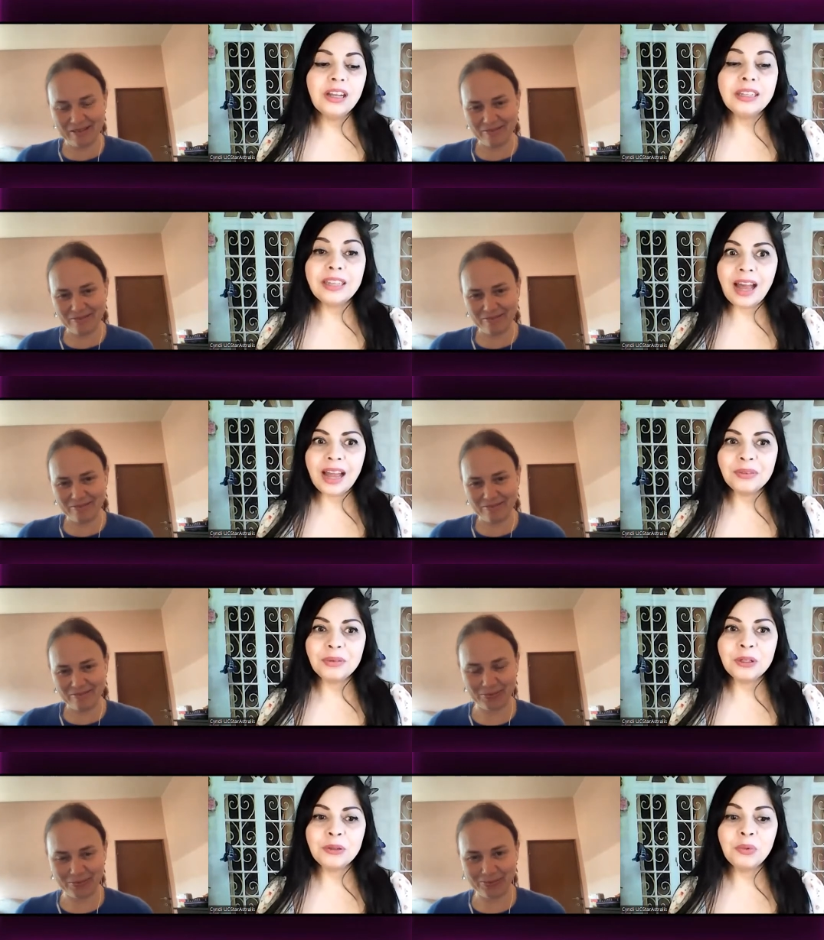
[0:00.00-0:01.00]
Speaker 1: uh,
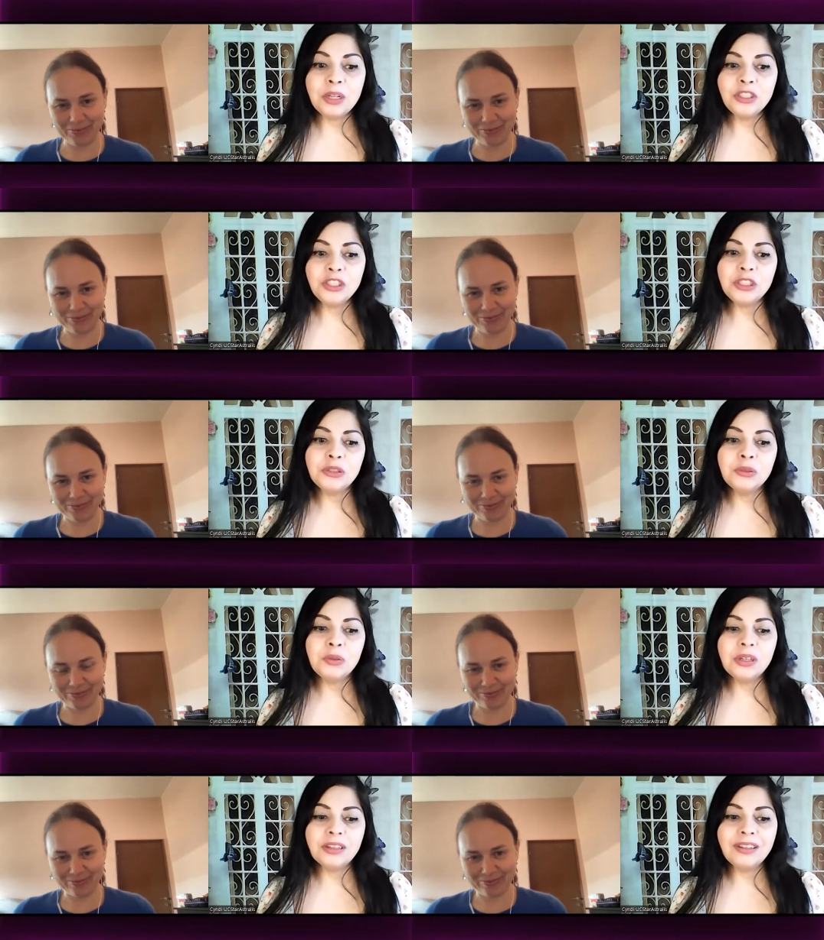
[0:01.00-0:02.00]
Cairo, once
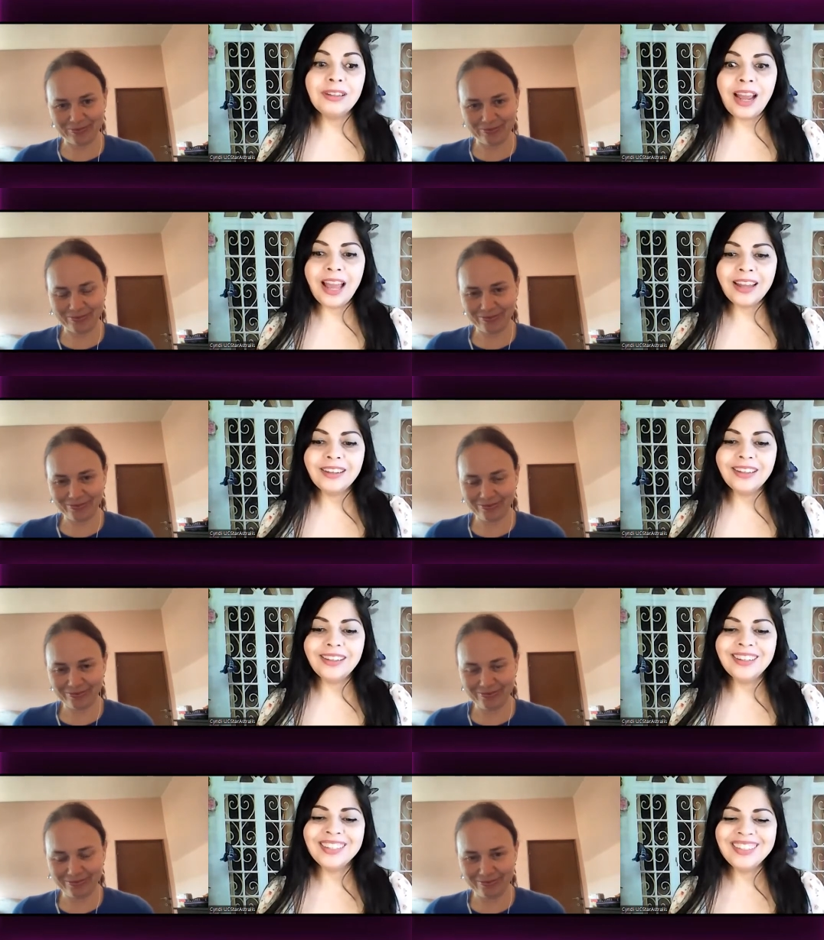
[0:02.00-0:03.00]
you
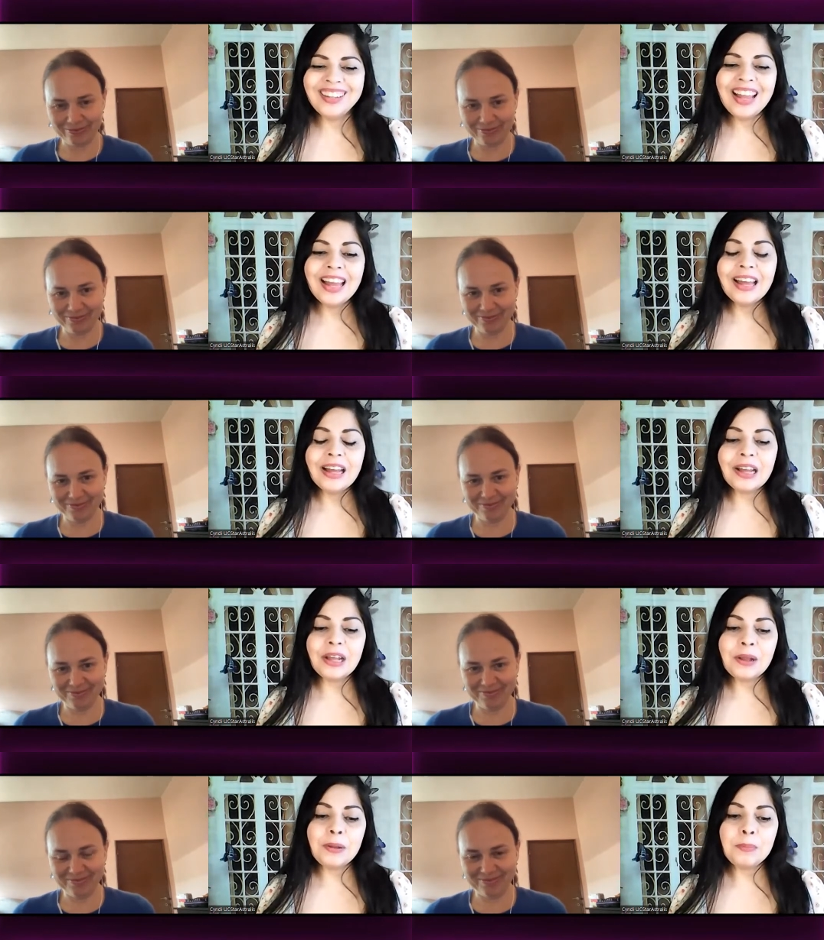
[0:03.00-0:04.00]
landed,
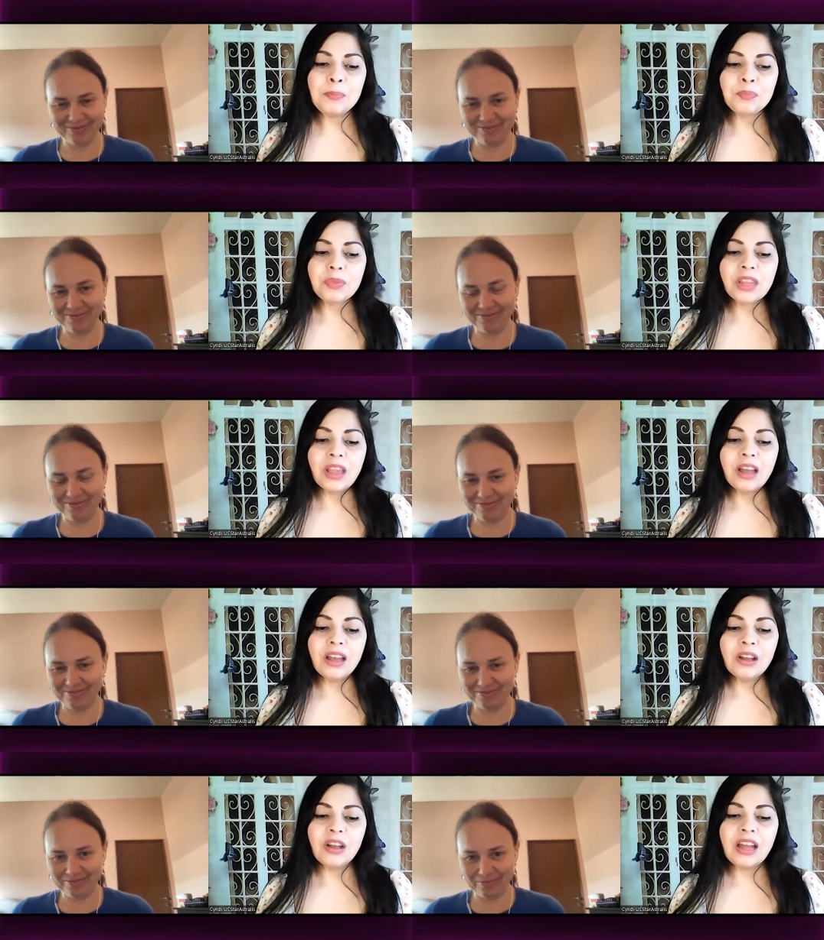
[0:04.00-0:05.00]
um,
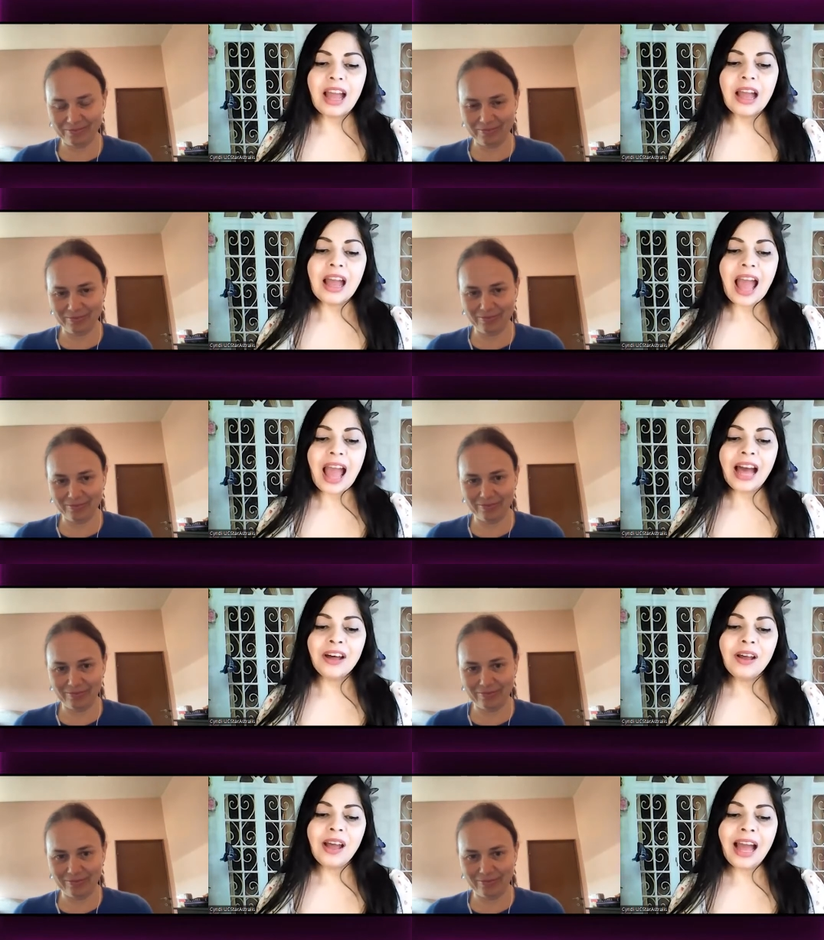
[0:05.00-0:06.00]

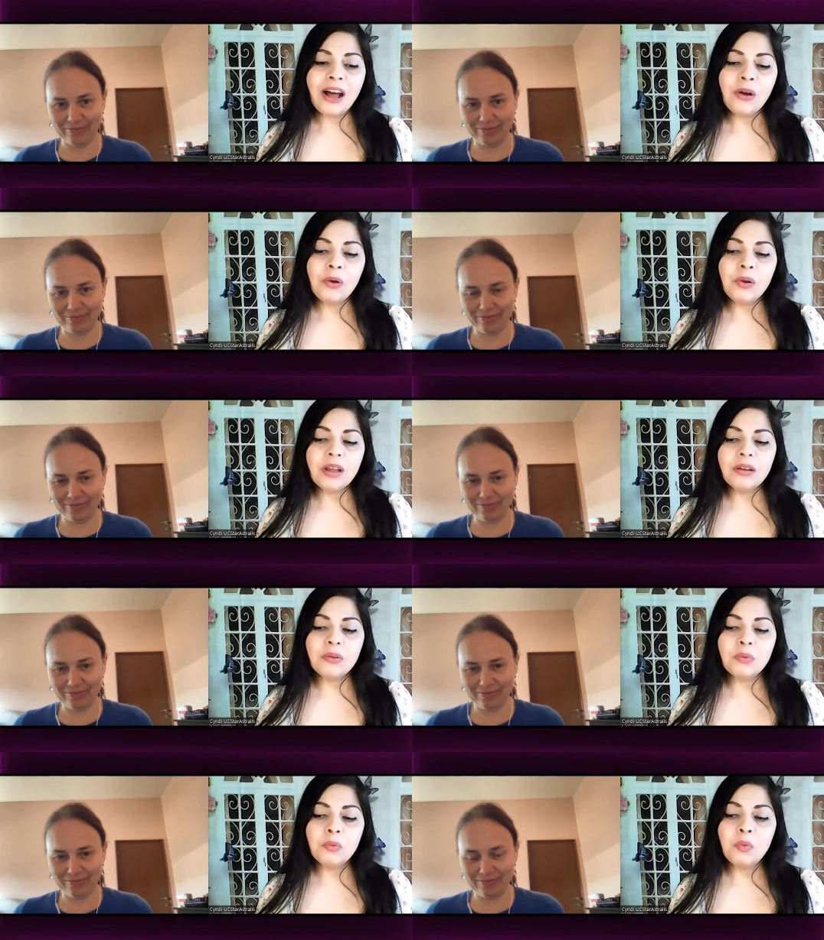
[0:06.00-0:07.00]
how, how
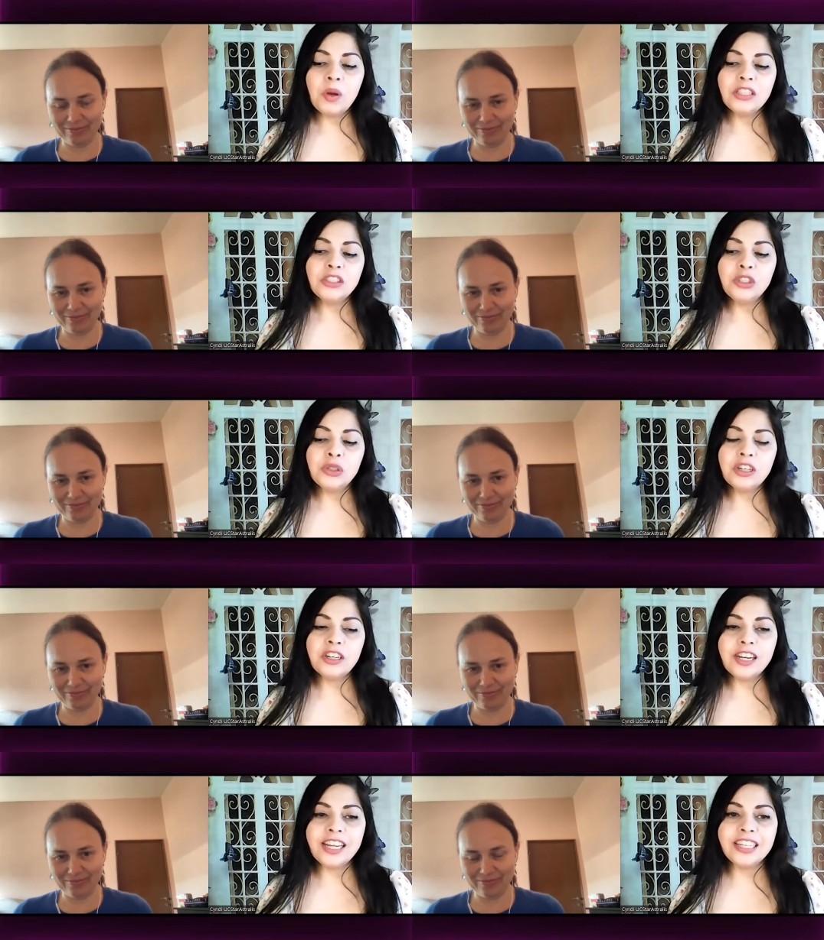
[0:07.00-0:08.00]
was
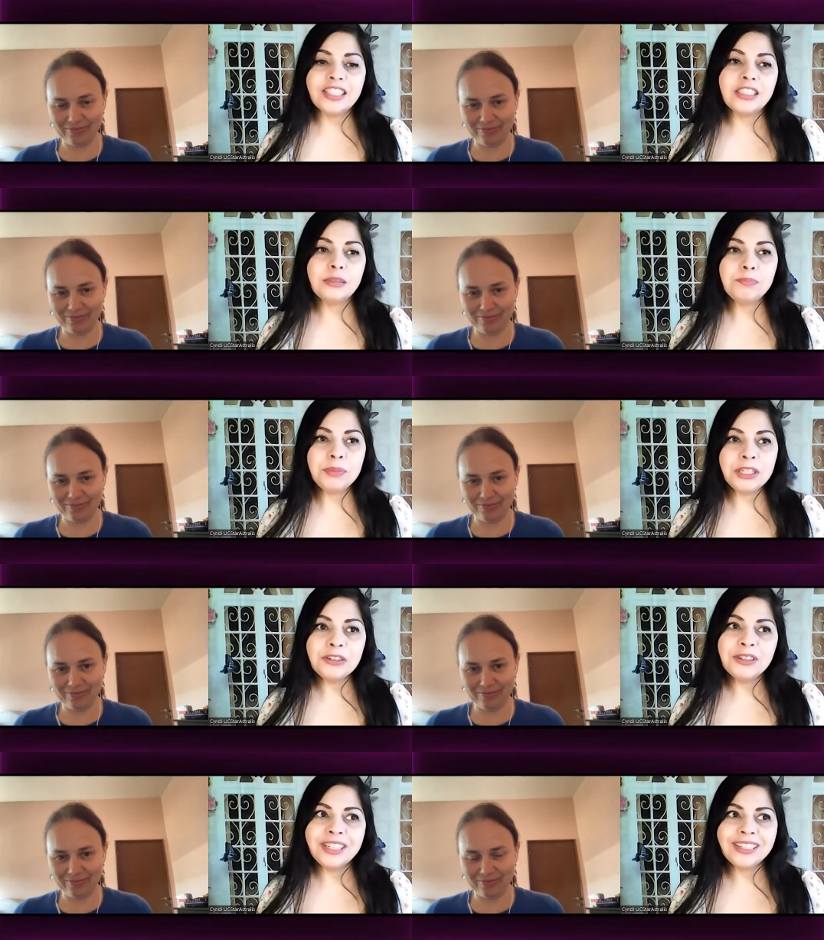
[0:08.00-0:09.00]
your
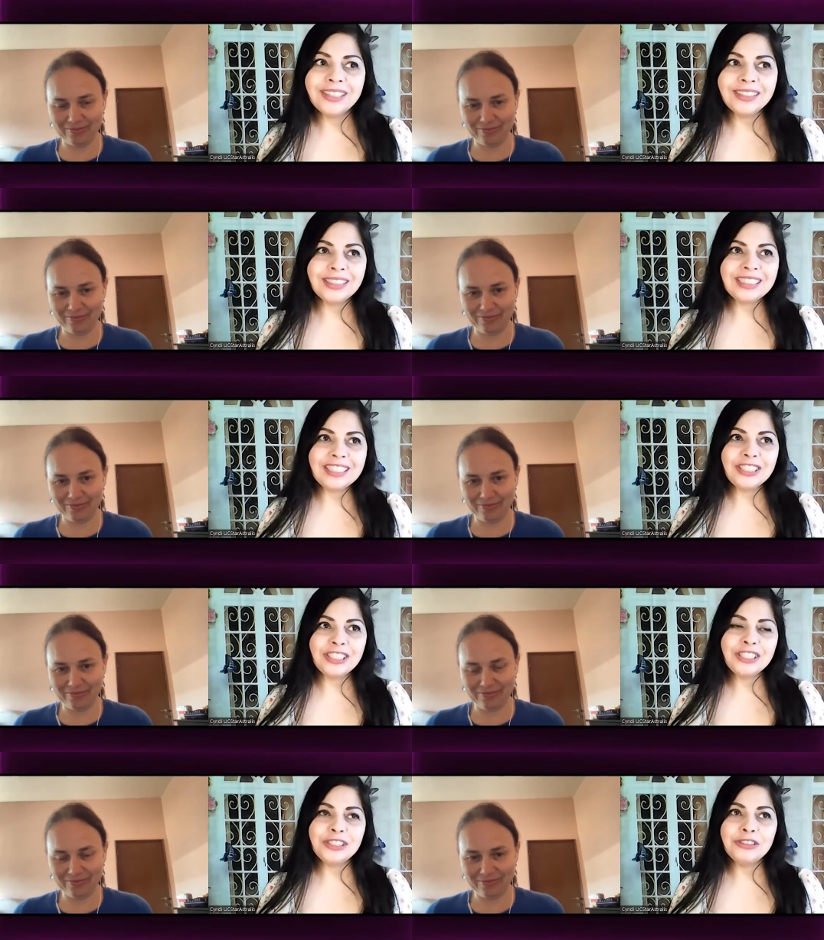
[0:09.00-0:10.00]
experience?
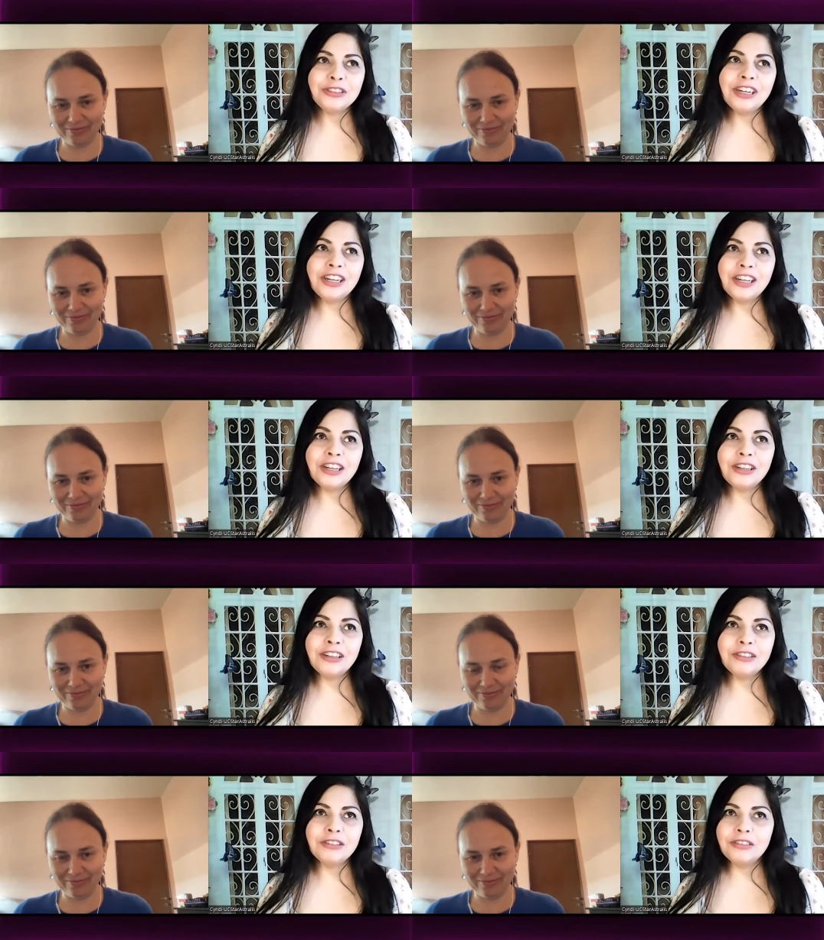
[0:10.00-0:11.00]
Did you, uh,